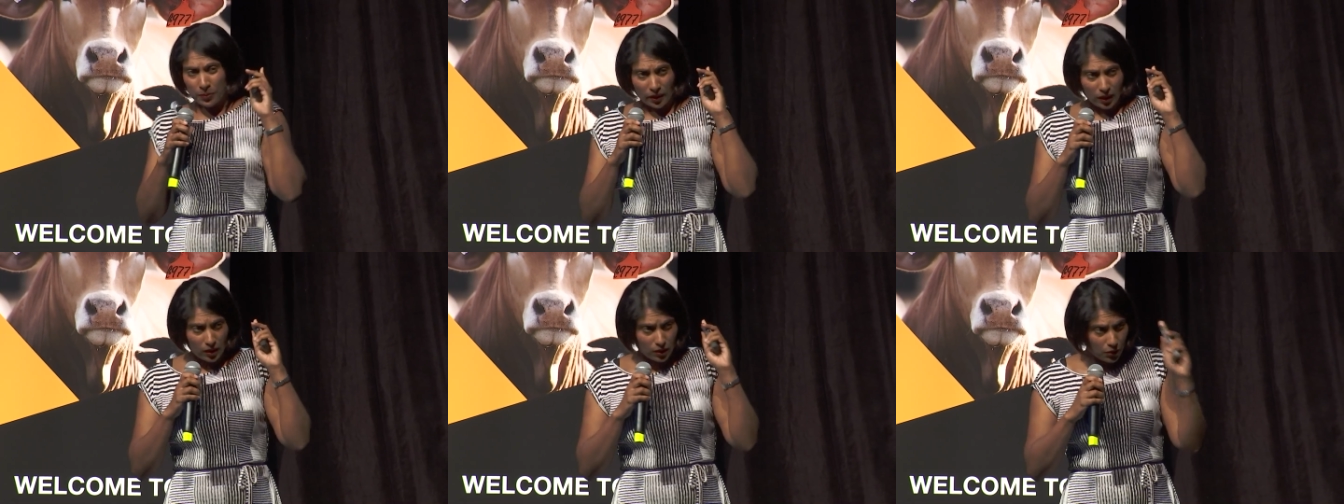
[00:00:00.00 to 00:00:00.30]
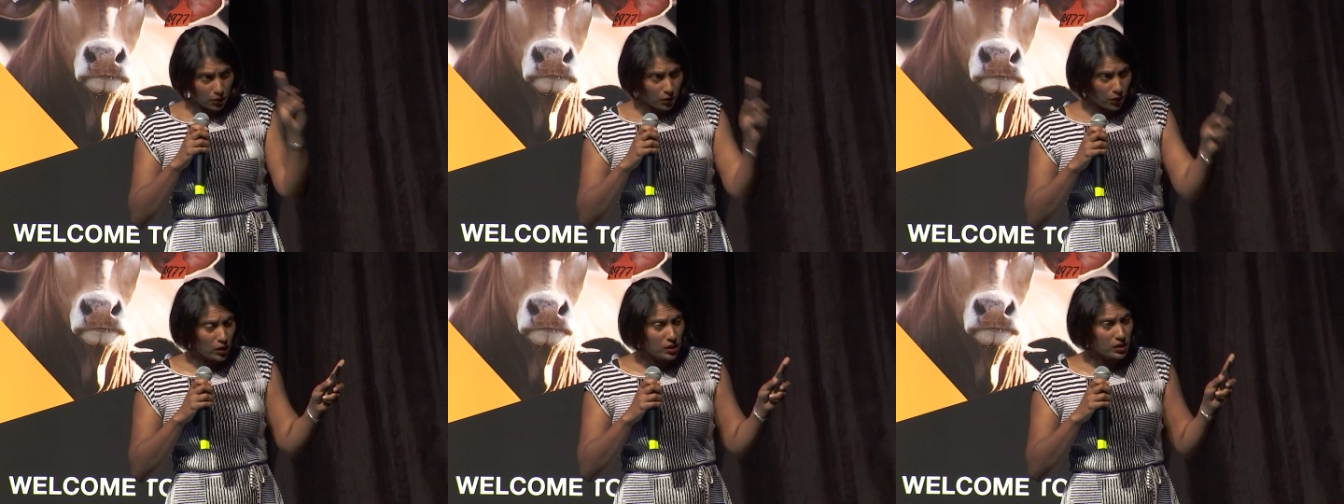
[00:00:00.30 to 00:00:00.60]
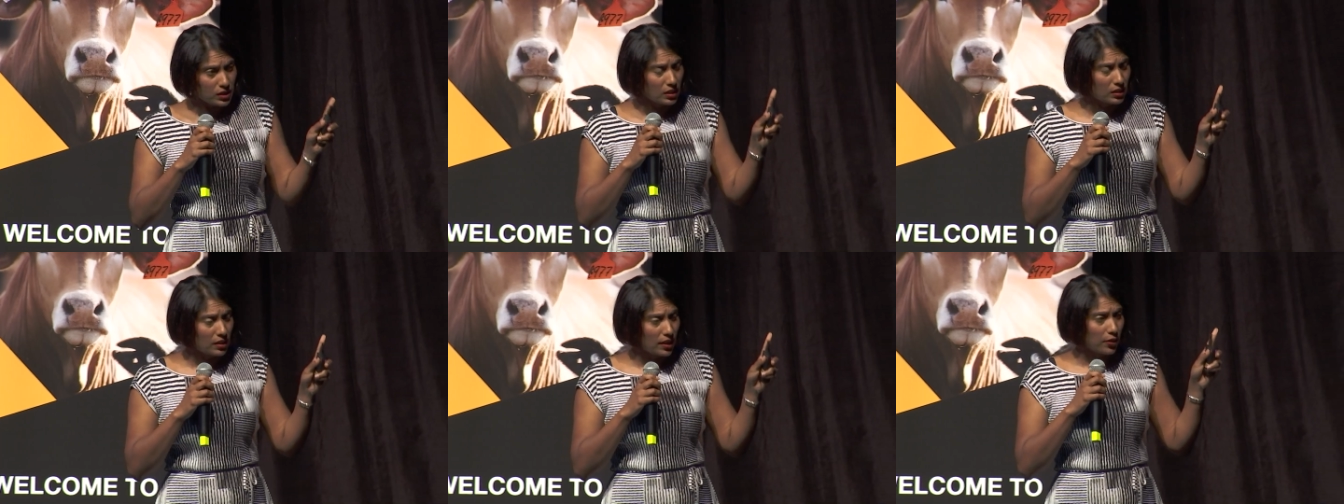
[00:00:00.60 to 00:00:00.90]
And the
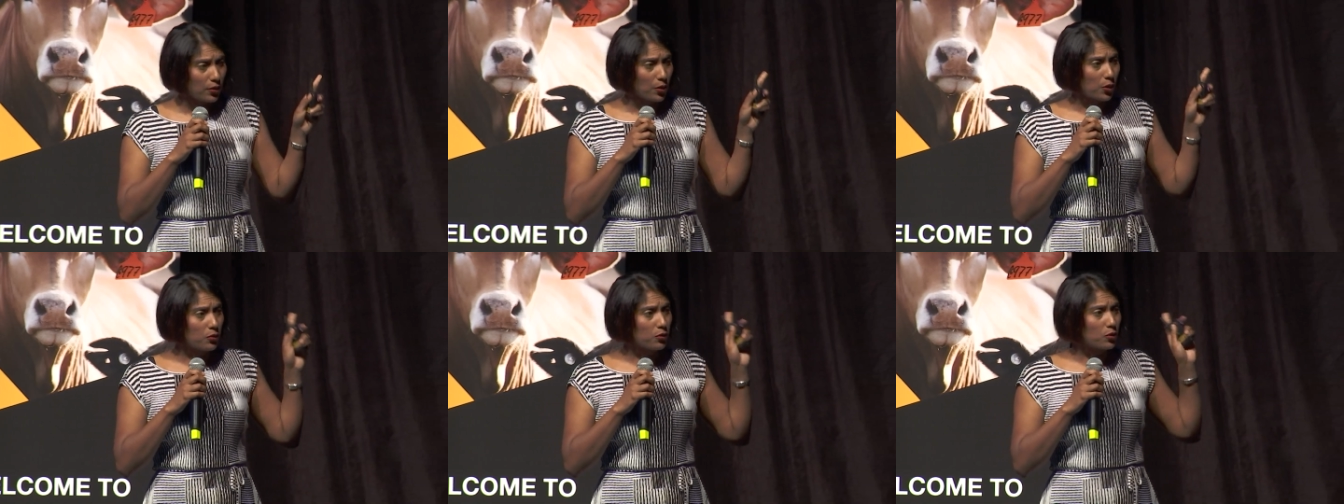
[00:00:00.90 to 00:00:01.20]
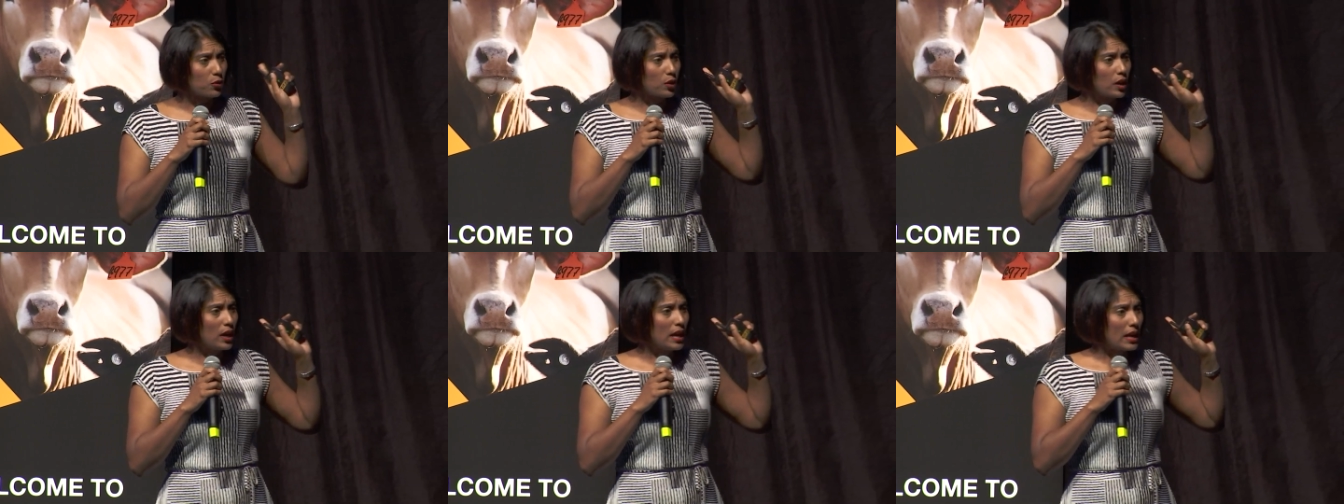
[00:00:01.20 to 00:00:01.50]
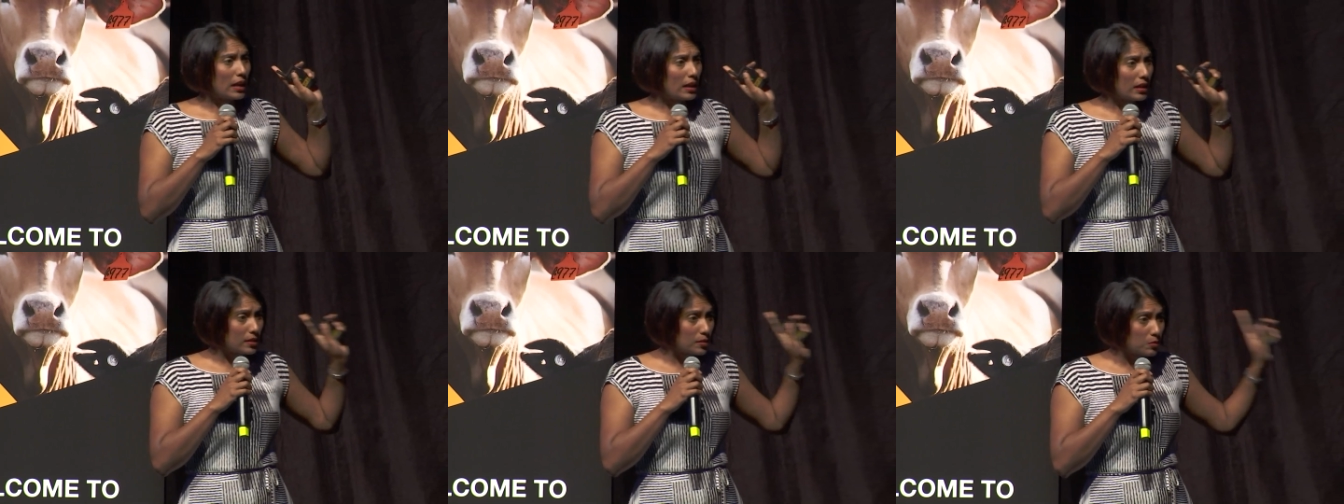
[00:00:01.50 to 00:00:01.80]
first thing they go for
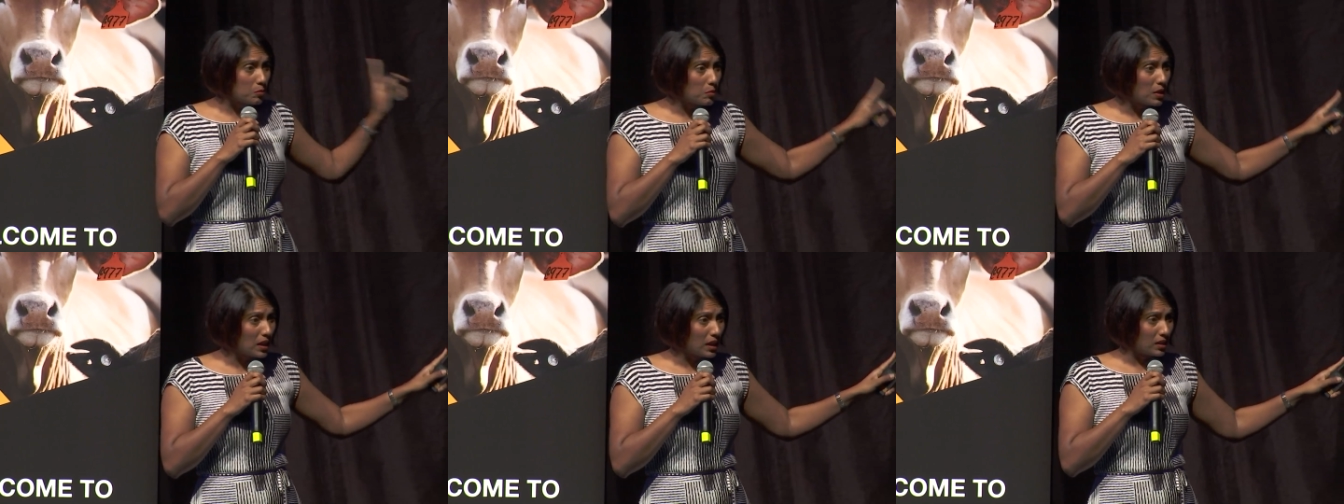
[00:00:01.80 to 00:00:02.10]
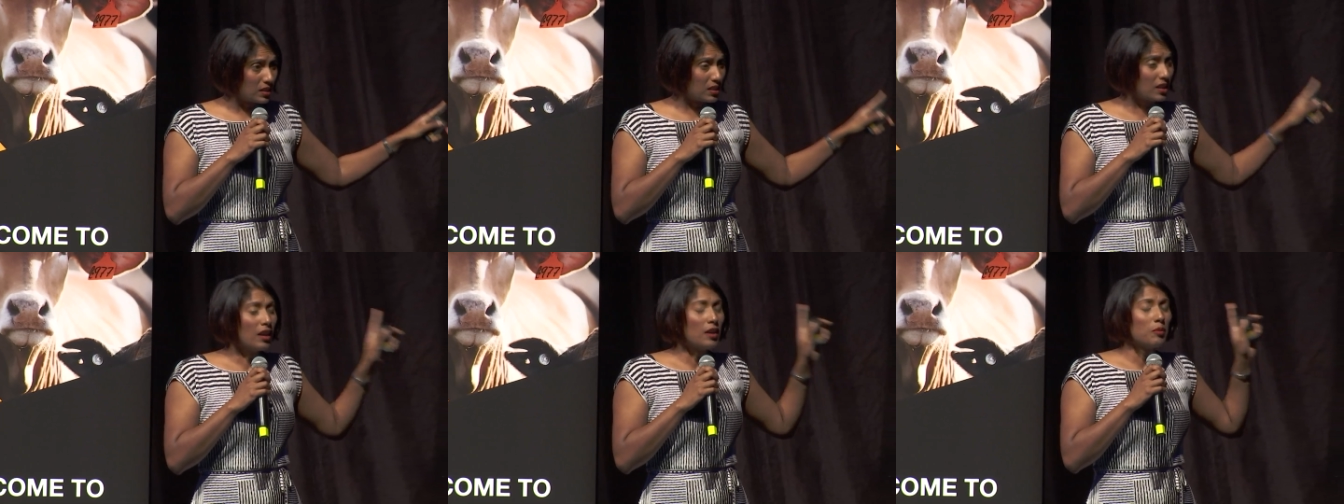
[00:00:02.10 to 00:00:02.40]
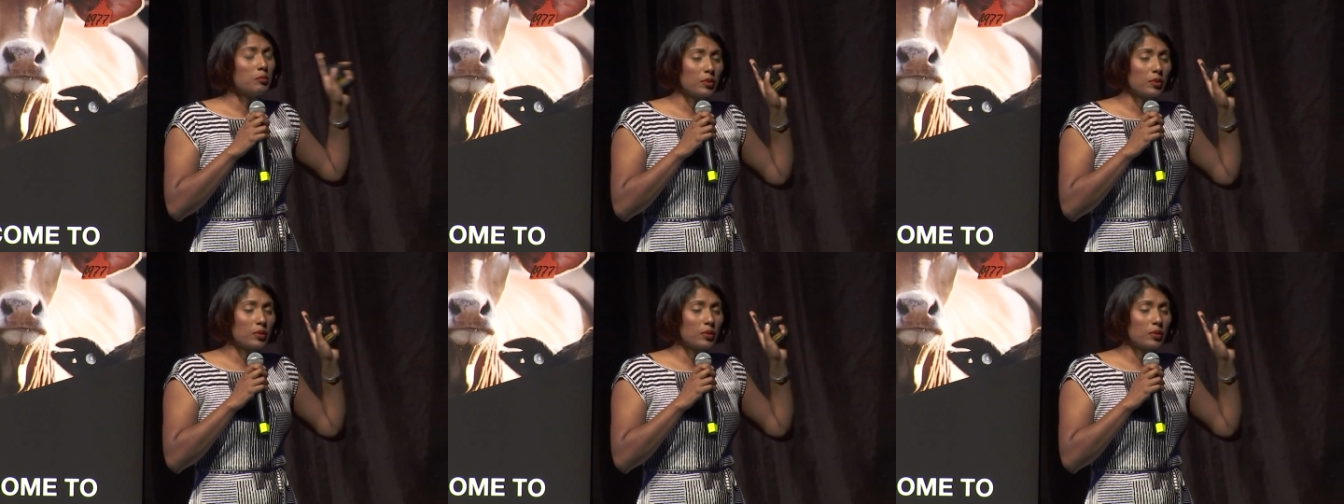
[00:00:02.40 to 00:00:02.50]
is meat,